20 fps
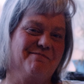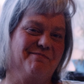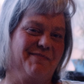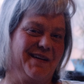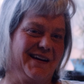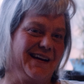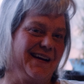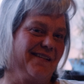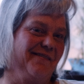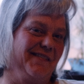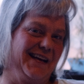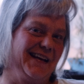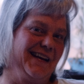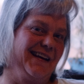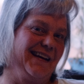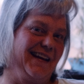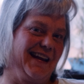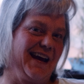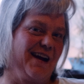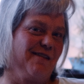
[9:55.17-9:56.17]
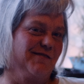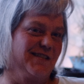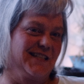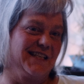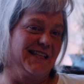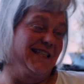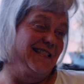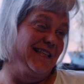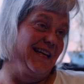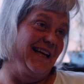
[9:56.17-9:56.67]
But I mean, that was
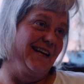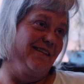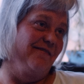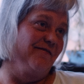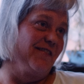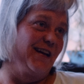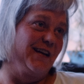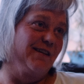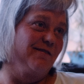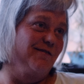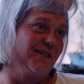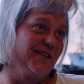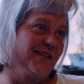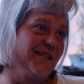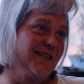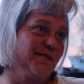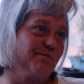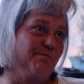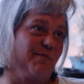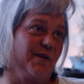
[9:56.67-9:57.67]
his native language.